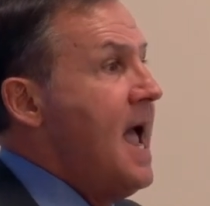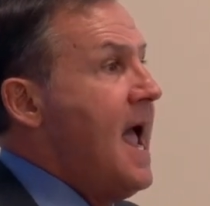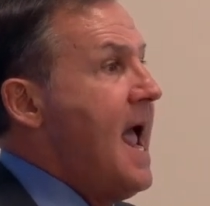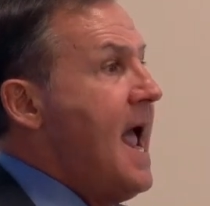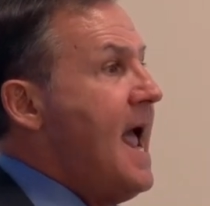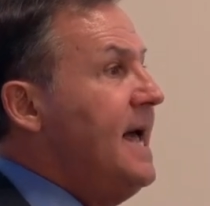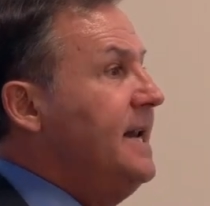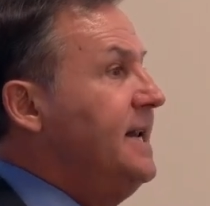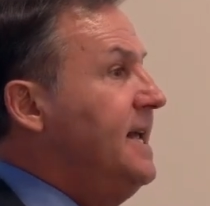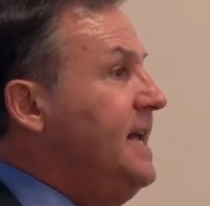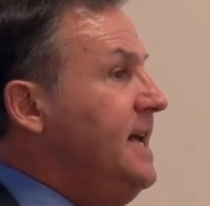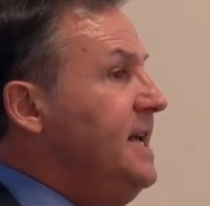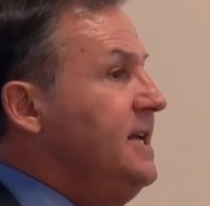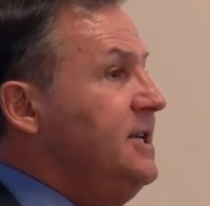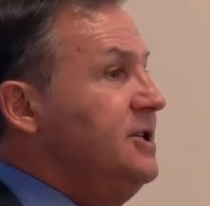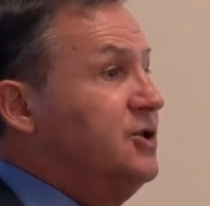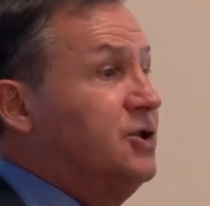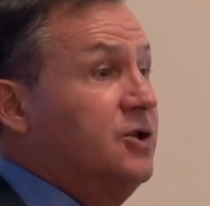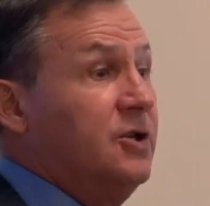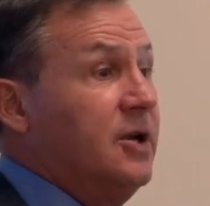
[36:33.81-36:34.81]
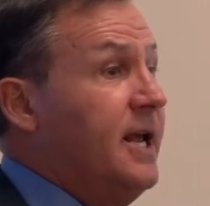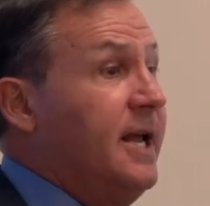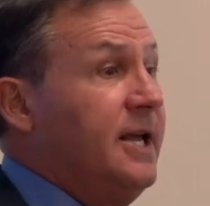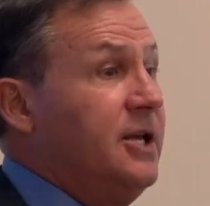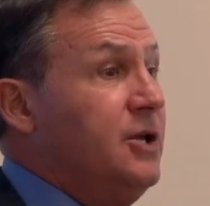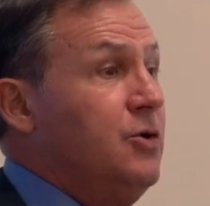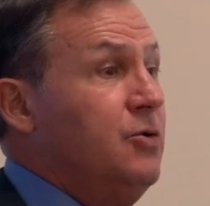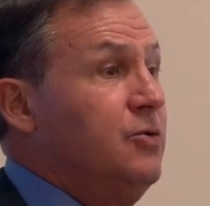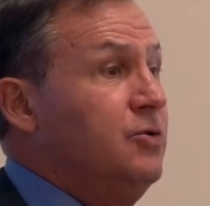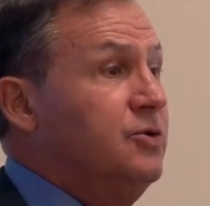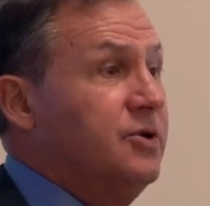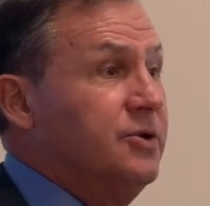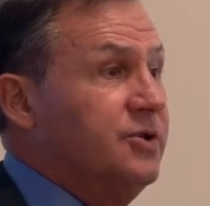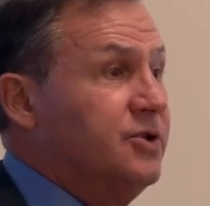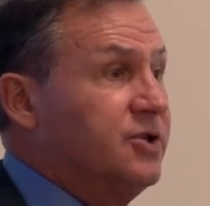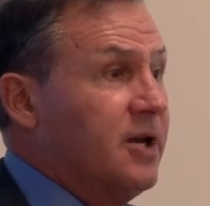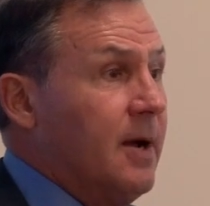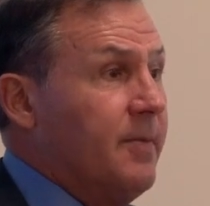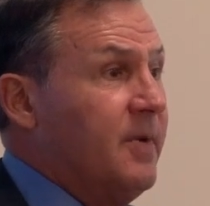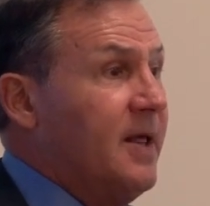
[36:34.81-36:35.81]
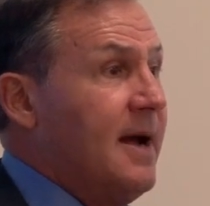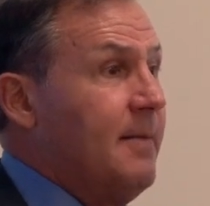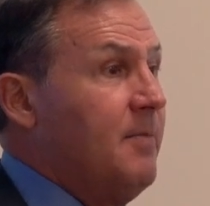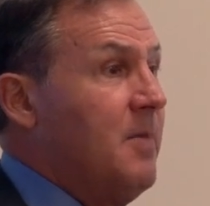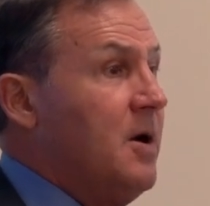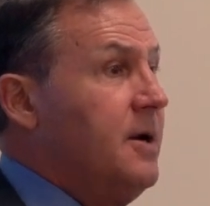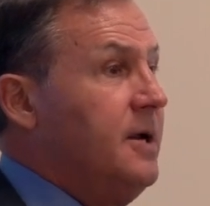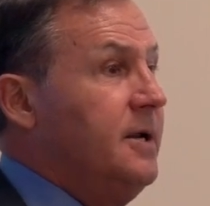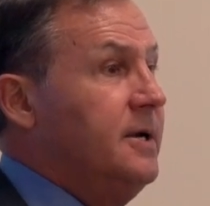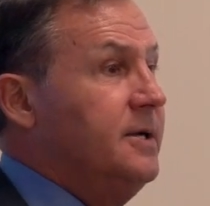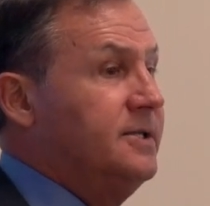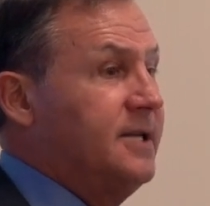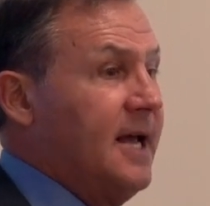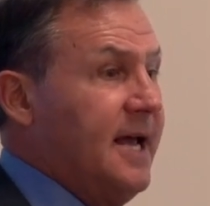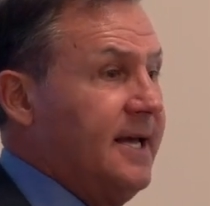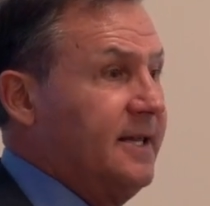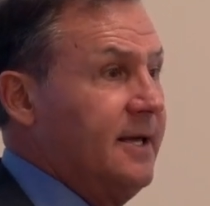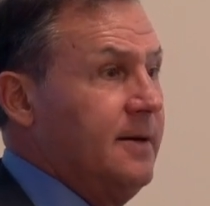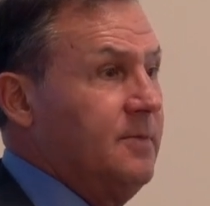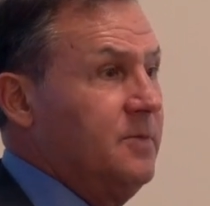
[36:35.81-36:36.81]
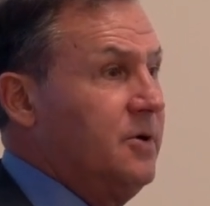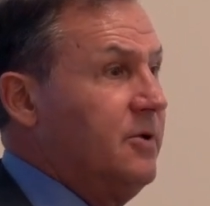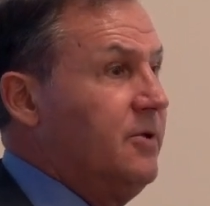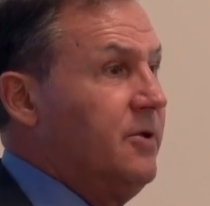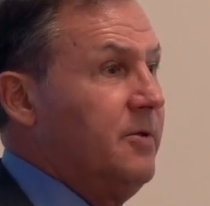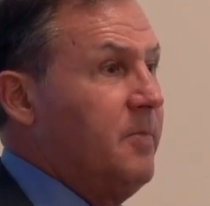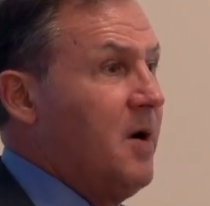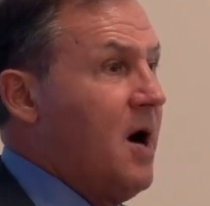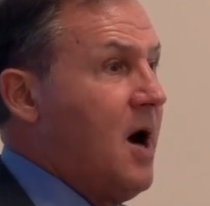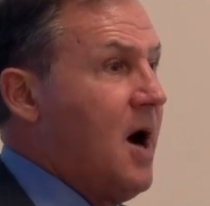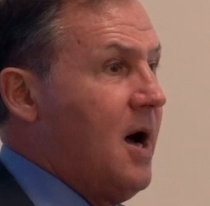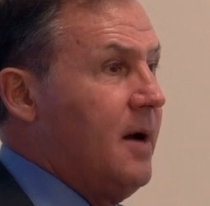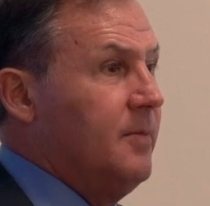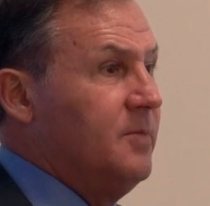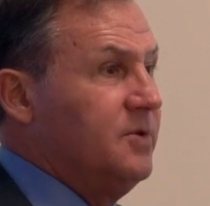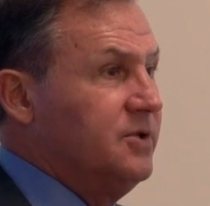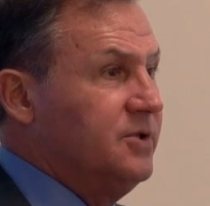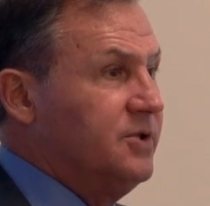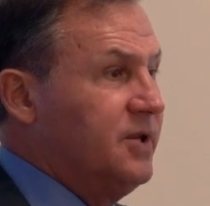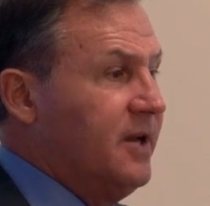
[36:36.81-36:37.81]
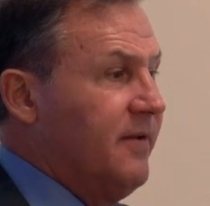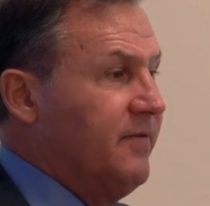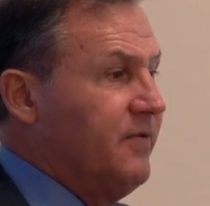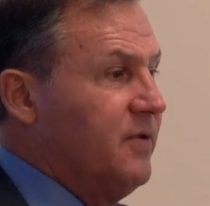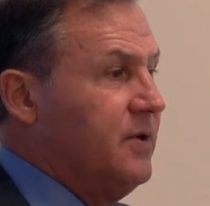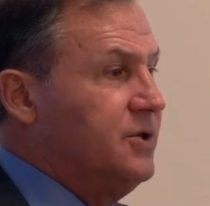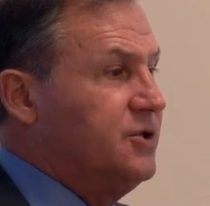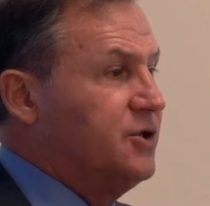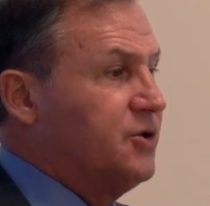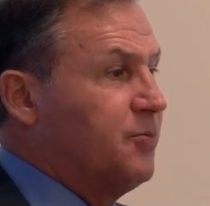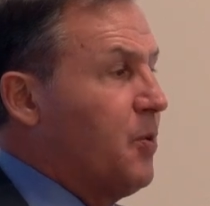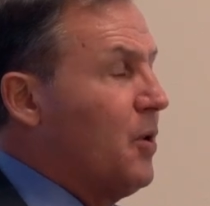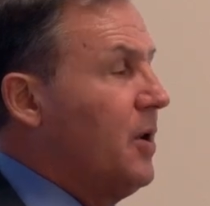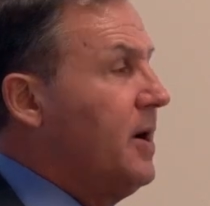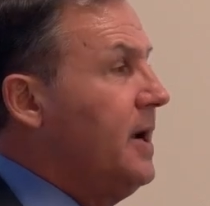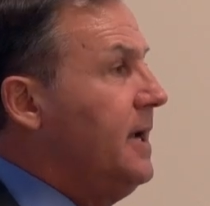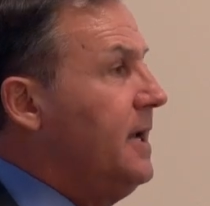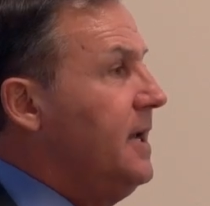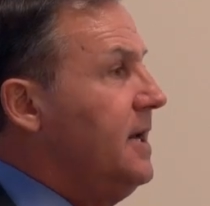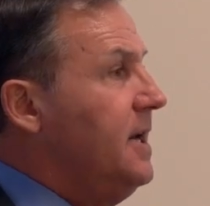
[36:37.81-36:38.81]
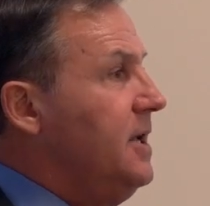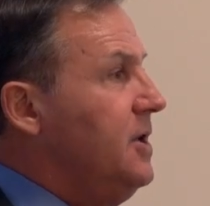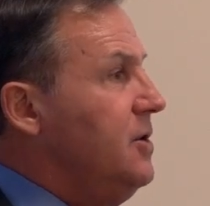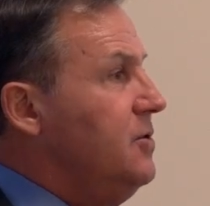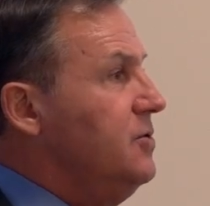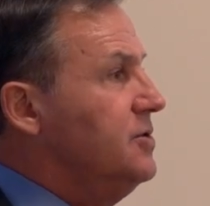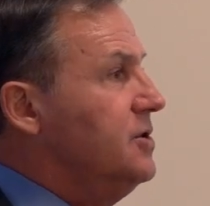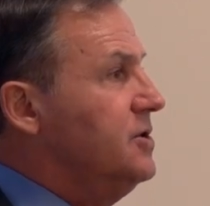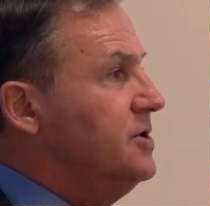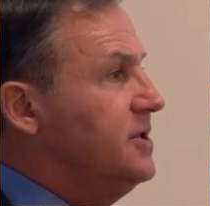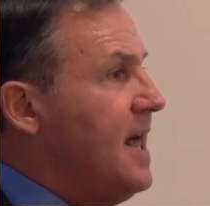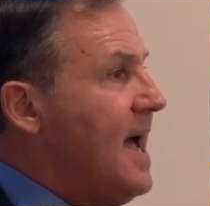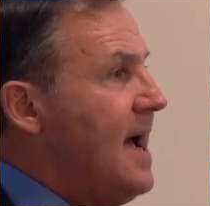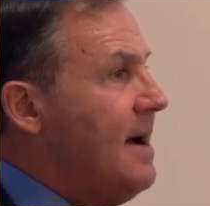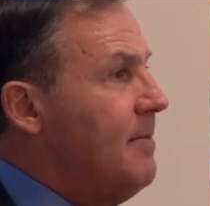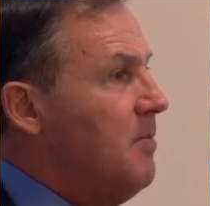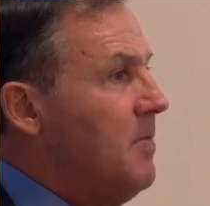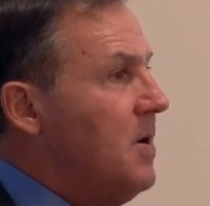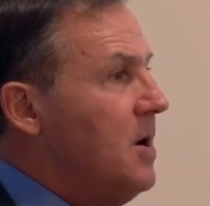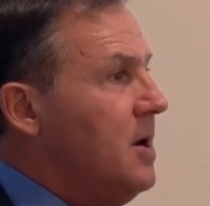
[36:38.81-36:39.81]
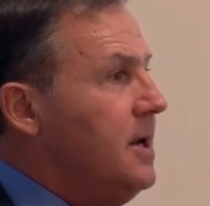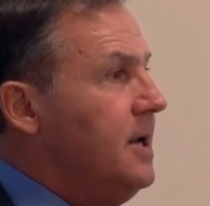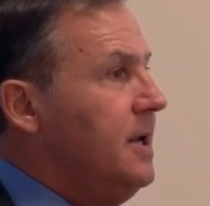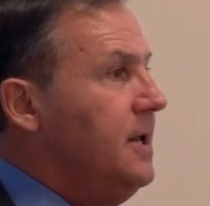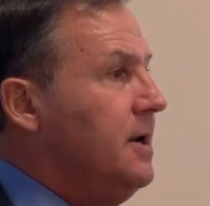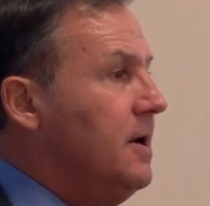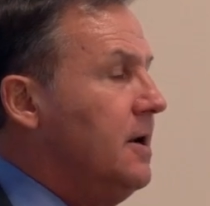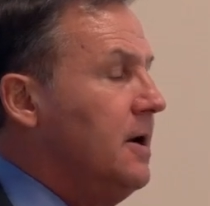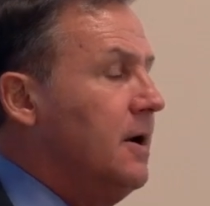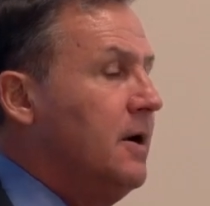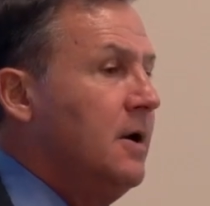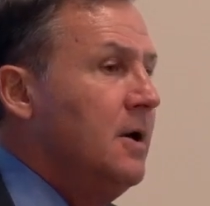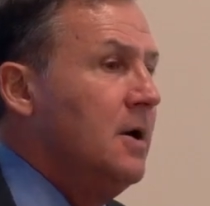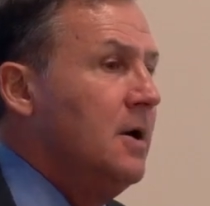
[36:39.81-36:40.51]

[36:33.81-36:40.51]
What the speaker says: and he uses some of that money to take them to the Bahamas every spring, and he uses that money to